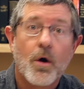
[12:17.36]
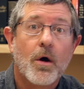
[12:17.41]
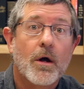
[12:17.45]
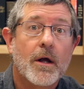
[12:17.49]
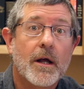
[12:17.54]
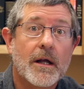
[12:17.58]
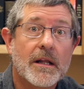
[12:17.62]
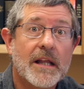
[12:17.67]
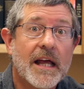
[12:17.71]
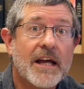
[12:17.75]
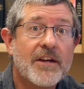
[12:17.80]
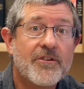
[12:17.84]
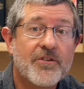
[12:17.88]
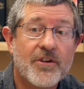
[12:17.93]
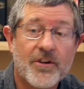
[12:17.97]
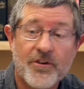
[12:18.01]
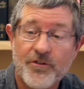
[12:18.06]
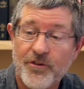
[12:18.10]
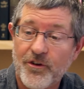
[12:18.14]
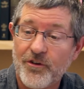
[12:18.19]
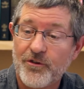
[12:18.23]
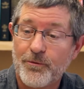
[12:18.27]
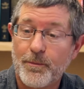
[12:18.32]

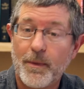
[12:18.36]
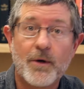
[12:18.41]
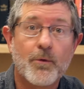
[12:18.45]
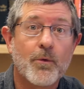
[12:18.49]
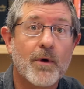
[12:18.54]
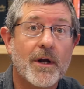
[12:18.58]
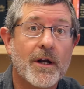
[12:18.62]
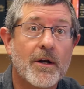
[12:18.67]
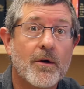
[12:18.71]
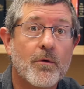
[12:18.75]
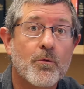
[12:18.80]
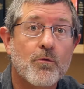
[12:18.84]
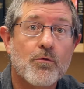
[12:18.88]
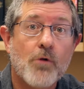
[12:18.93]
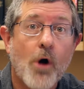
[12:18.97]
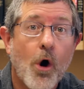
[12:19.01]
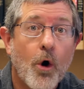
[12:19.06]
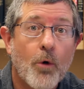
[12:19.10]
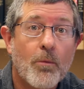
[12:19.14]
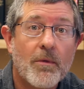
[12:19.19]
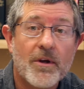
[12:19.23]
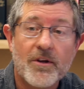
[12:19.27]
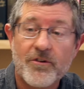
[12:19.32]
Galatians has been written,
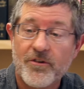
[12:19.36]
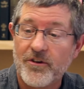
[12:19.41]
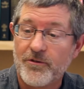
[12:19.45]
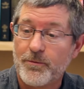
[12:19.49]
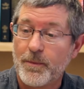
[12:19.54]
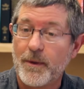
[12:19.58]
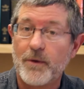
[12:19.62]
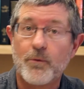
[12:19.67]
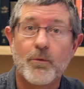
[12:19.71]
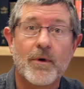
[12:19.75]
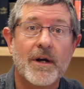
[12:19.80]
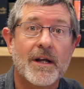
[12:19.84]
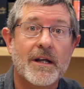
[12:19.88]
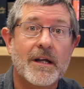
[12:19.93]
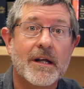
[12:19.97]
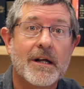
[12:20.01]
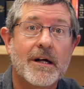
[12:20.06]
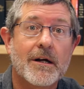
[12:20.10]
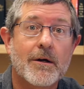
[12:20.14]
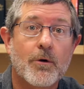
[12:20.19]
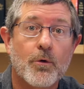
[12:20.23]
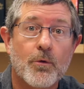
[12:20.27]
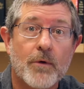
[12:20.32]
Romans has been written,
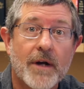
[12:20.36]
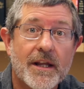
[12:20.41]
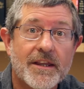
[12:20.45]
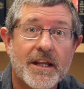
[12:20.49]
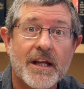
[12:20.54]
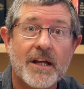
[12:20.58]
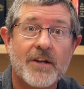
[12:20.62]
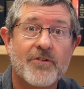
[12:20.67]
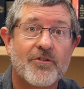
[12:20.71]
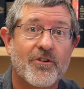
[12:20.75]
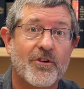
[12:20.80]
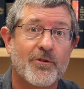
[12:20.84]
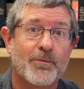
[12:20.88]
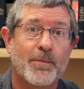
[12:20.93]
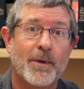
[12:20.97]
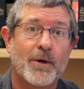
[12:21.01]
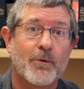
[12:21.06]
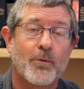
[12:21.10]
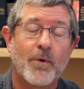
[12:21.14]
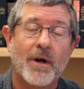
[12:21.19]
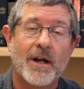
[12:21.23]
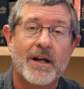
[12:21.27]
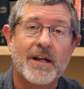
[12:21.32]
Corinthians has
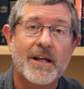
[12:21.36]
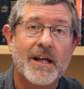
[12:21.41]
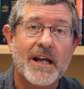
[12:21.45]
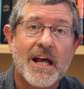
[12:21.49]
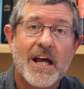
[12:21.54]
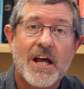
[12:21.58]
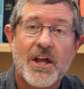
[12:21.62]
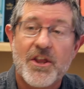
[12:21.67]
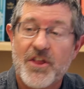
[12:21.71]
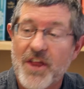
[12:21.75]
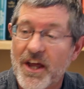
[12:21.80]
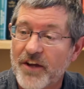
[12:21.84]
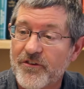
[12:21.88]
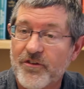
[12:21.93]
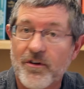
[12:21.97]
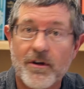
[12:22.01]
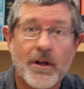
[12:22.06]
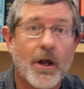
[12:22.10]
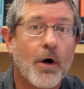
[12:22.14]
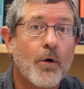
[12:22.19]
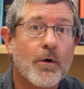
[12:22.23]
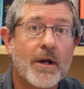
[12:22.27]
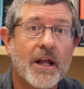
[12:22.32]
been written,
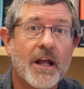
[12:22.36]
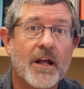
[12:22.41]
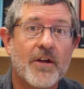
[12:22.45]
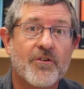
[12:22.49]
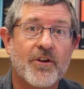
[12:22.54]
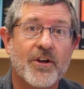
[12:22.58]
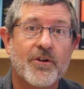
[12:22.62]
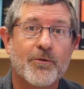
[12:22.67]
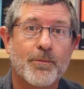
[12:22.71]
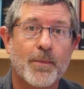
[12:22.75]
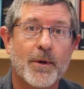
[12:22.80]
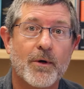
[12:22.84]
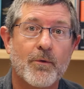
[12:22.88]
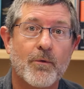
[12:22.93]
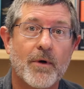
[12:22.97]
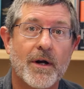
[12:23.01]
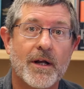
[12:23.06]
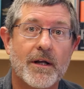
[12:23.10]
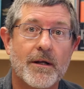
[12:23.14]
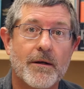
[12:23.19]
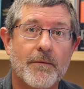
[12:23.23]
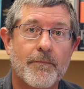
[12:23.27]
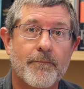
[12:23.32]
Thessalonians has been
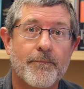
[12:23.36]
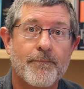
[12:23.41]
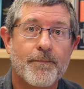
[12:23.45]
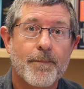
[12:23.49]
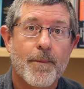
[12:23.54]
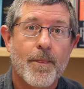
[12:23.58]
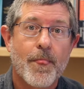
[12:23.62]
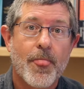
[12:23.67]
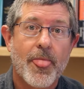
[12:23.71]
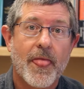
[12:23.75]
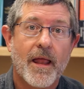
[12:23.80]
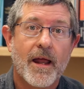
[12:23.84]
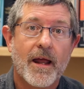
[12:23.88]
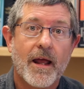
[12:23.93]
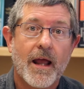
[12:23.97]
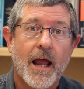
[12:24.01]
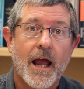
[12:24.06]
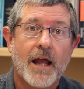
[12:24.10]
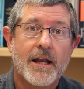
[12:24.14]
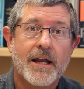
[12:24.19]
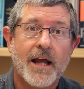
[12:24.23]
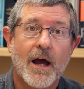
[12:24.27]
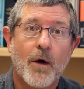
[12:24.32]
written.
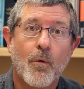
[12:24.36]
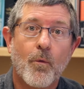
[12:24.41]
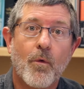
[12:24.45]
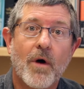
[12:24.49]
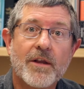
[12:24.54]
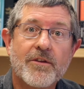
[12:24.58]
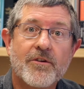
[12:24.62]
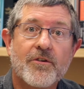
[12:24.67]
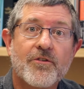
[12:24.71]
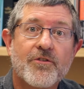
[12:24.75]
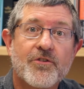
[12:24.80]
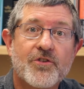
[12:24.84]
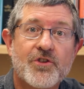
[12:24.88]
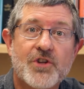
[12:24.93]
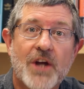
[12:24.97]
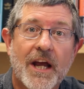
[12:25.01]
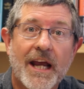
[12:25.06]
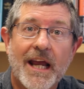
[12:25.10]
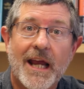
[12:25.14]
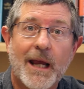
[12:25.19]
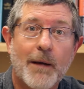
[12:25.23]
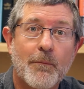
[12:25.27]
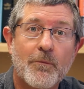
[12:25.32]
And yet what does
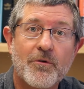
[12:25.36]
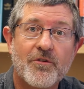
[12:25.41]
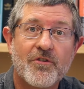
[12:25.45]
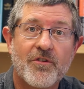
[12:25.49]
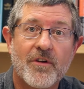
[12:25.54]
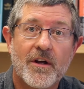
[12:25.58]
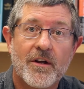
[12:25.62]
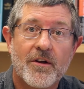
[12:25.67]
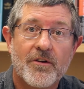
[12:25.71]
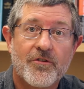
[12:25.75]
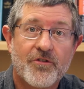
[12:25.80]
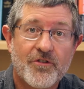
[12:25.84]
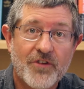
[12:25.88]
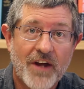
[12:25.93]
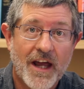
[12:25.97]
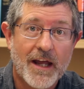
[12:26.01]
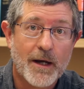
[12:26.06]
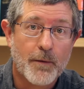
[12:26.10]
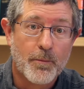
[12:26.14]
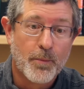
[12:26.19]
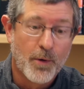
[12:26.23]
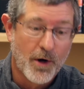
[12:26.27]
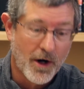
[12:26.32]
James say
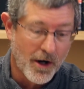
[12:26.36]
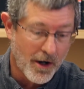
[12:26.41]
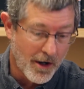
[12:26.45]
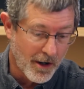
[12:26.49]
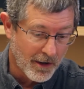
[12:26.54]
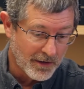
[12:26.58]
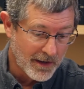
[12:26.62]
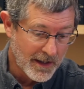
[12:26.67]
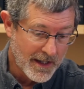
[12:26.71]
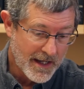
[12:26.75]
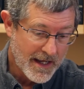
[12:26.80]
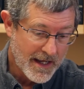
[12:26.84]
to Paul?